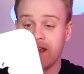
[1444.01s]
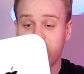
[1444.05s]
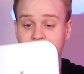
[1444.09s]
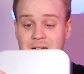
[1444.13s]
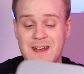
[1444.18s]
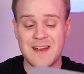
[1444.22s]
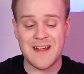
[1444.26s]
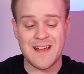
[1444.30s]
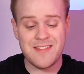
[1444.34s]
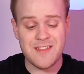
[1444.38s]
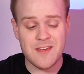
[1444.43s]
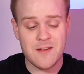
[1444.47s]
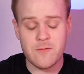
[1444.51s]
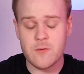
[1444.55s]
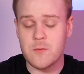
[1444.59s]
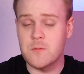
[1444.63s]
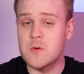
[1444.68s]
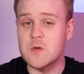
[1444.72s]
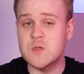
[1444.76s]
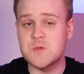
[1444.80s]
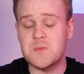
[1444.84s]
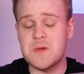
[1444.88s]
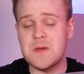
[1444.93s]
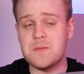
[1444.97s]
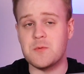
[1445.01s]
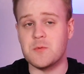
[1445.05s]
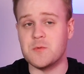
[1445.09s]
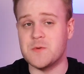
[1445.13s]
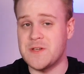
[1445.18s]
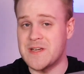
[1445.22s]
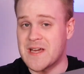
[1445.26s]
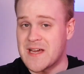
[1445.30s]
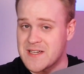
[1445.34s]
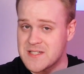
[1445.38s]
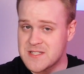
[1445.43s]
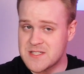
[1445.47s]
And I think for most people,
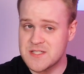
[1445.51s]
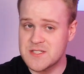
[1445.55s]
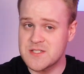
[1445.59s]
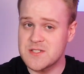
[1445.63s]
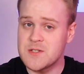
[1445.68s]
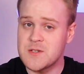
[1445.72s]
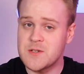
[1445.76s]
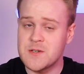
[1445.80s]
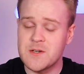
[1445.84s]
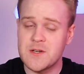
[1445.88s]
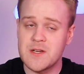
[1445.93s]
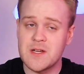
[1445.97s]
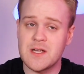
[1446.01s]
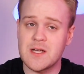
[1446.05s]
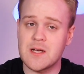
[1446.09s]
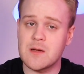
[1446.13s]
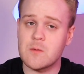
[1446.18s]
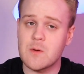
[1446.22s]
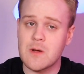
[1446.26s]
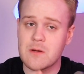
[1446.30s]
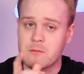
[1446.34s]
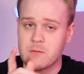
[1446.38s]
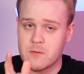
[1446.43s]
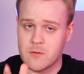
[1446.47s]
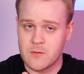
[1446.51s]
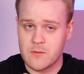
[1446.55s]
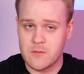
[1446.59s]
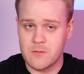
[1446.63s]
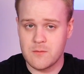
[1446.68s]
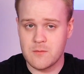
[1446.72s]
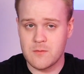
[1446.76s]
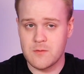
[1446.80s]
yes. However,